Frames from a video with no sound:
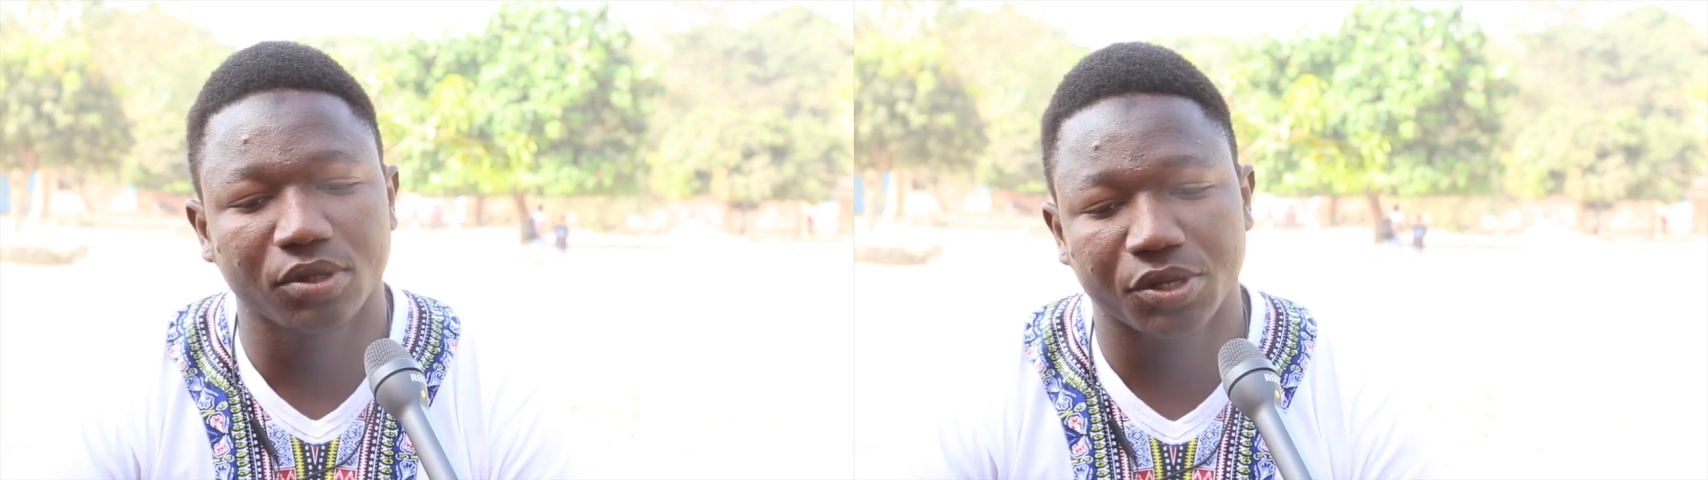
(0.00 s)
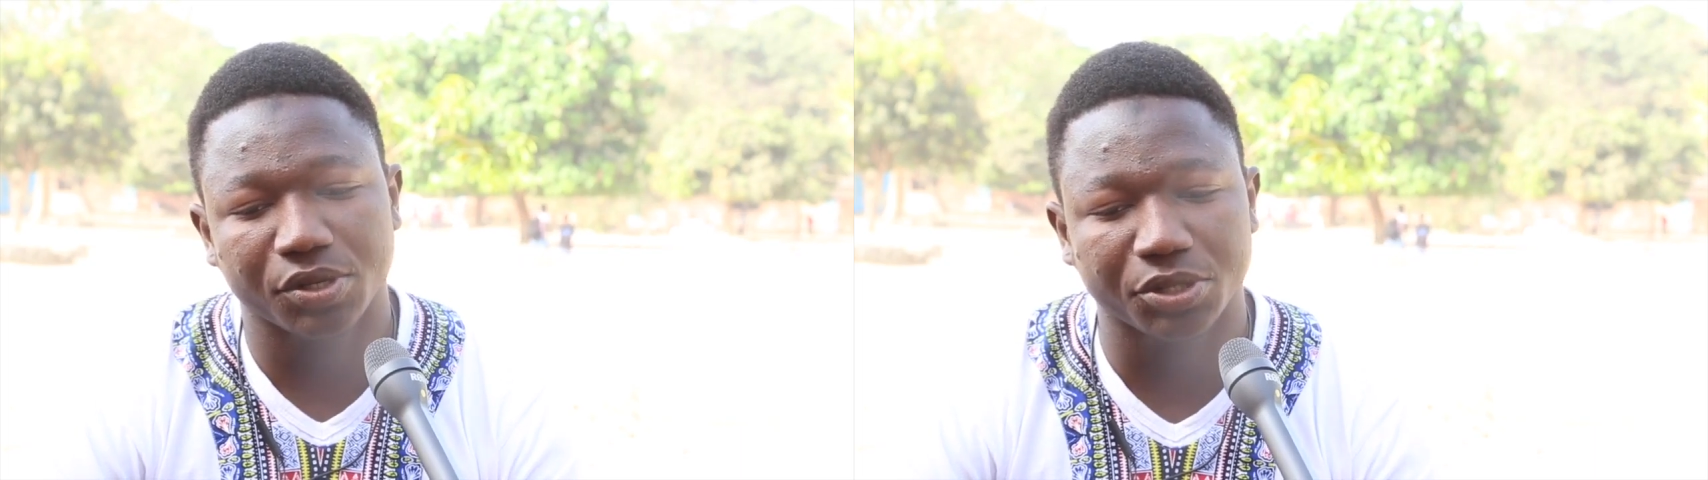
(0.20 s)

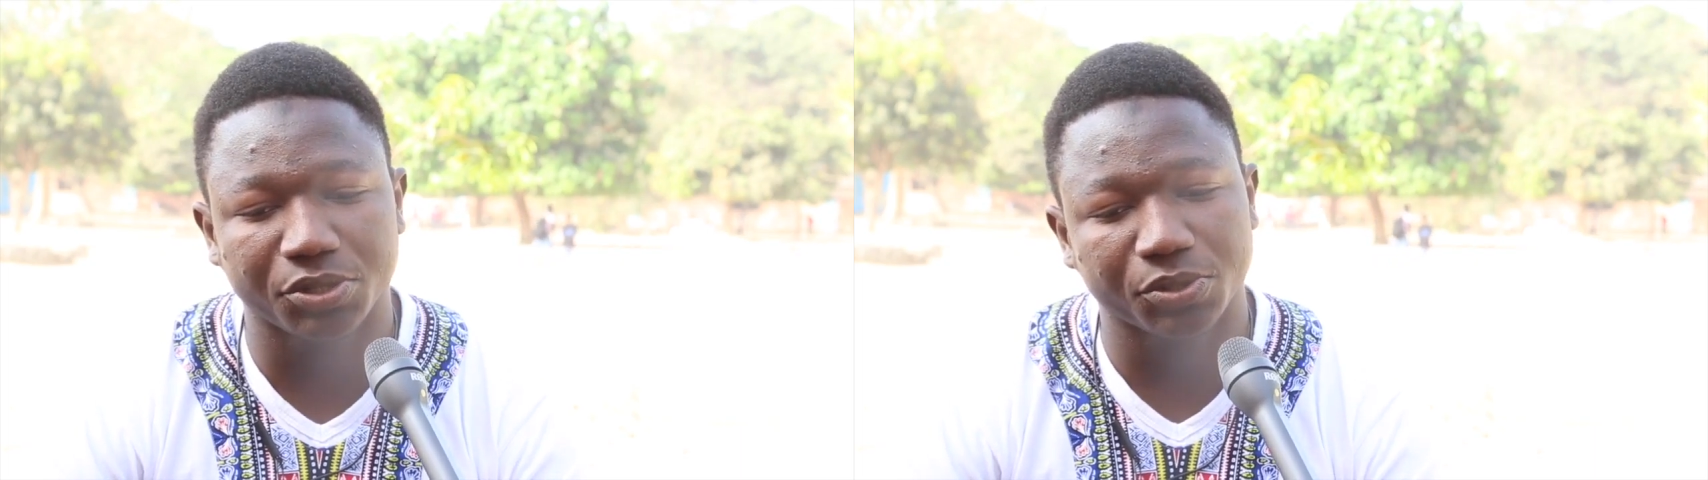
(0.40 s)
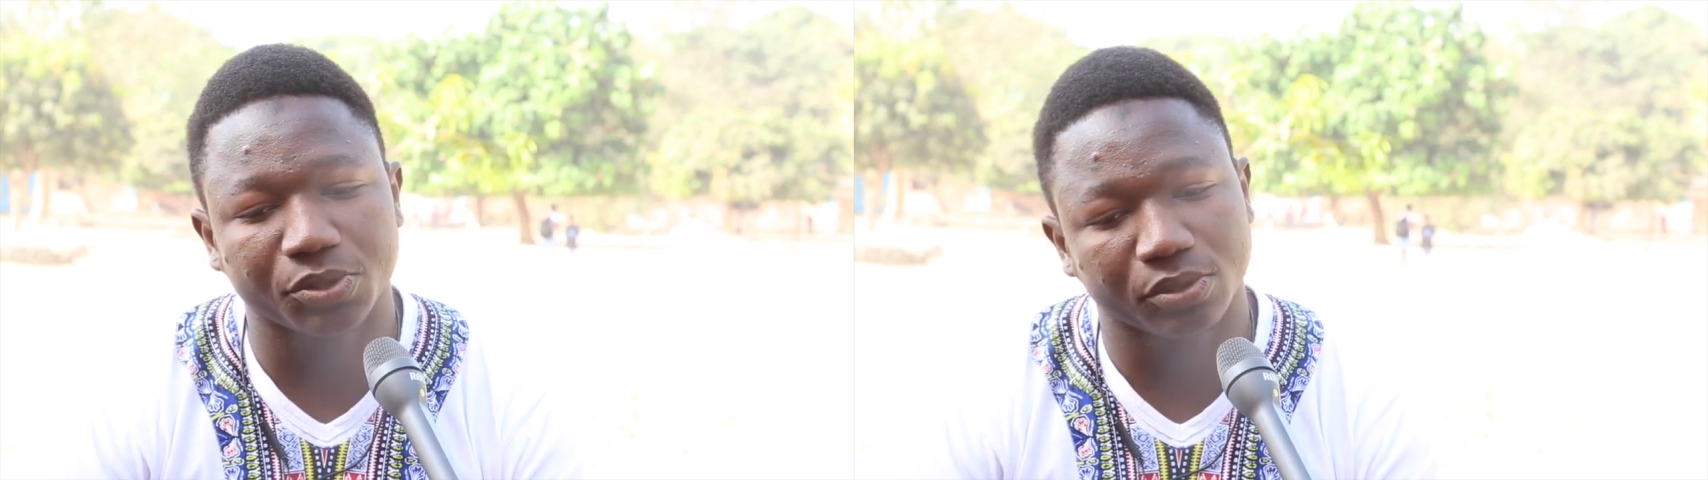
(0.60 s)
in order
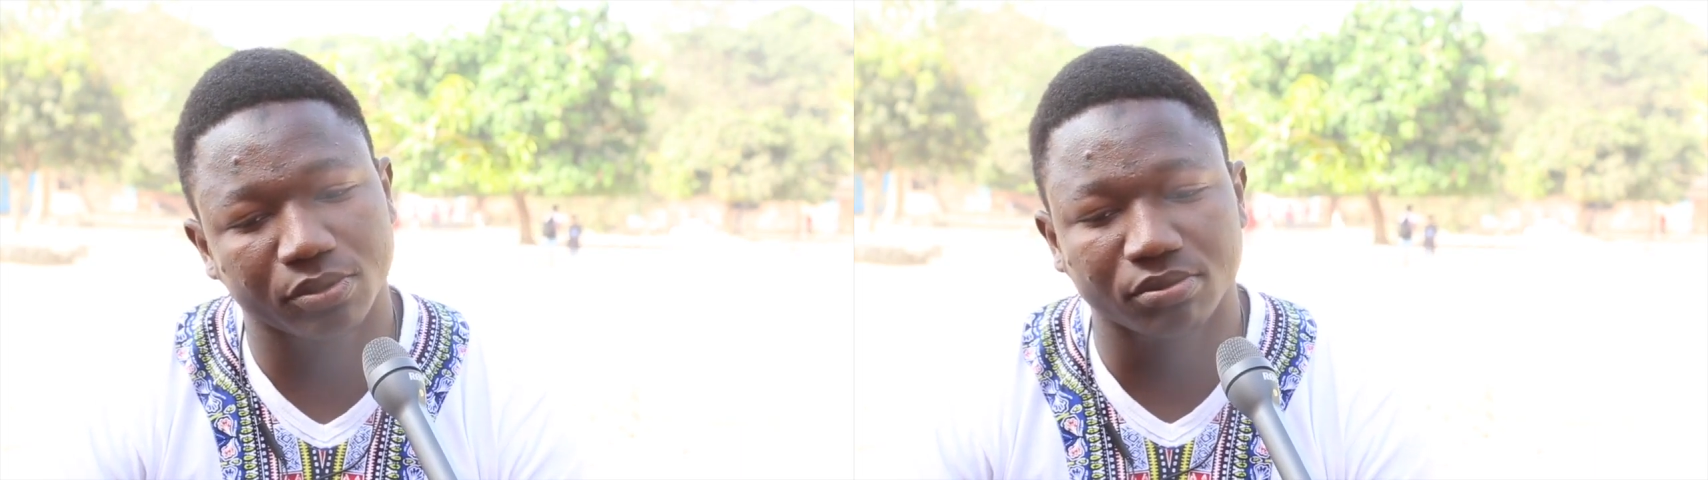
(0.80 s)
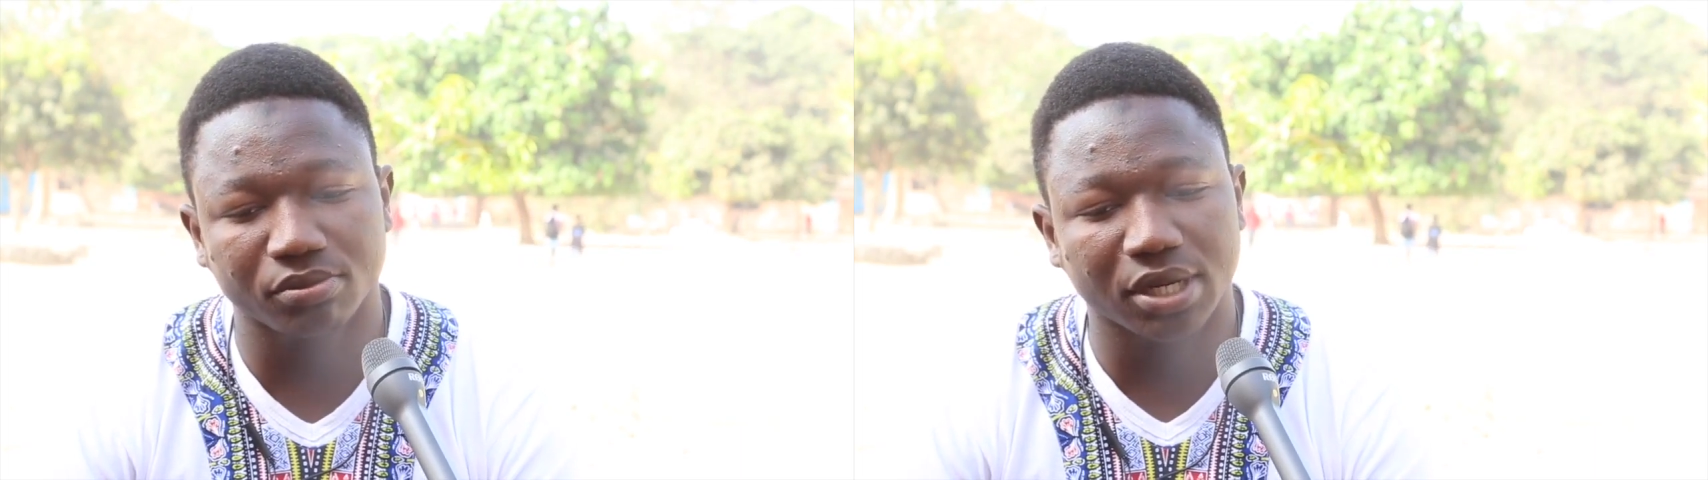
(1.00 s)
to
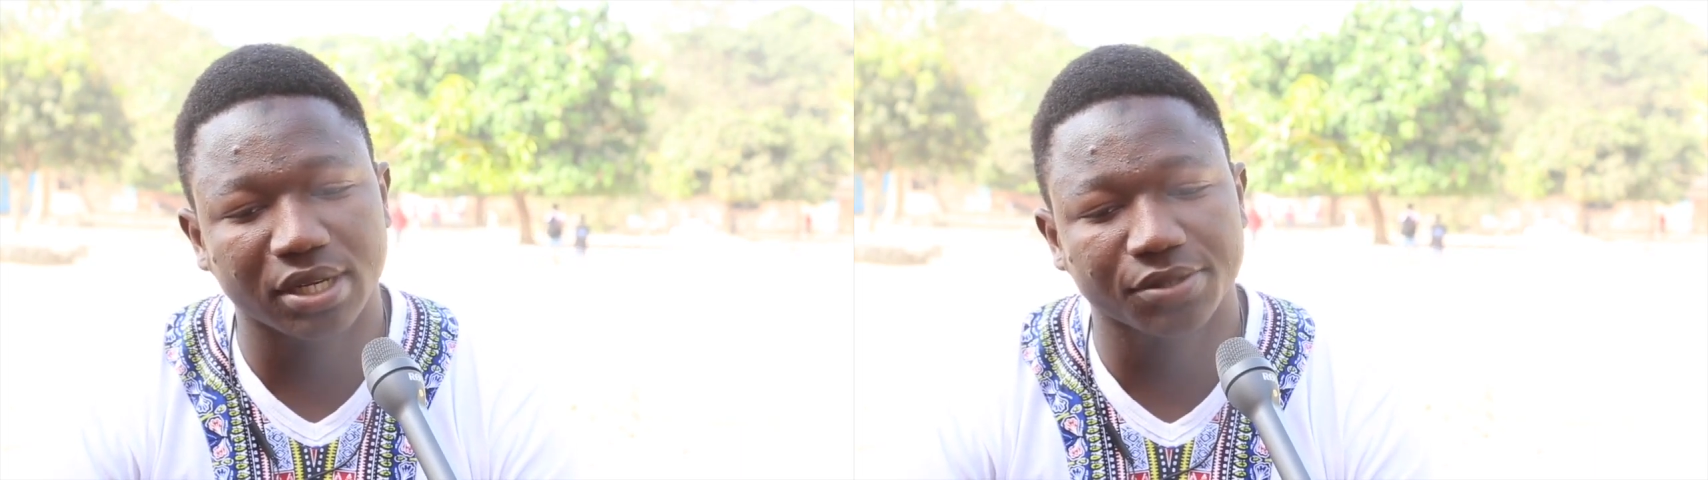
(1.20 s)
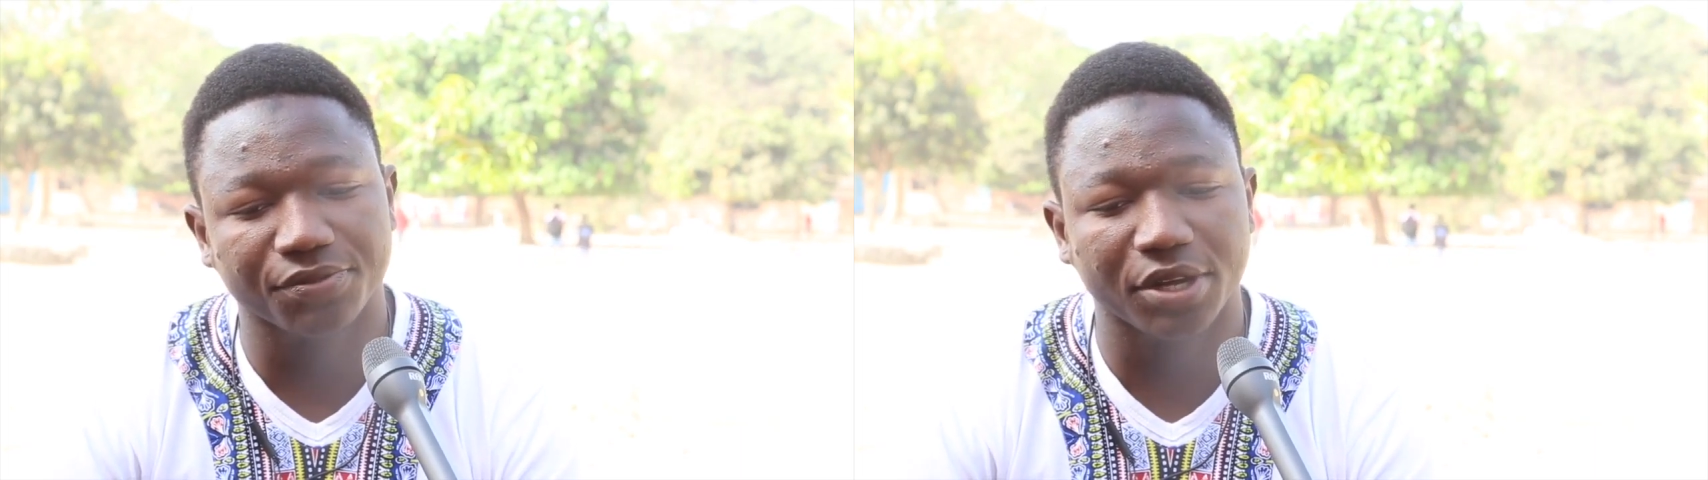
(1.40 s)
at
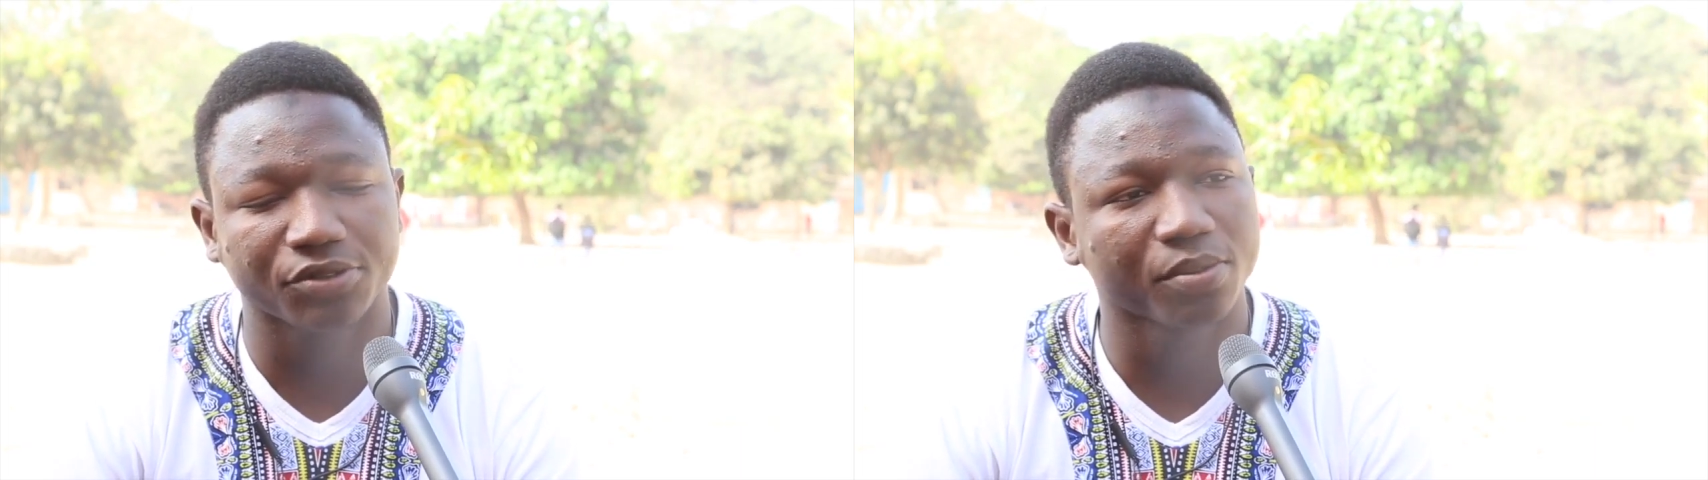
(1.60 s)
least fight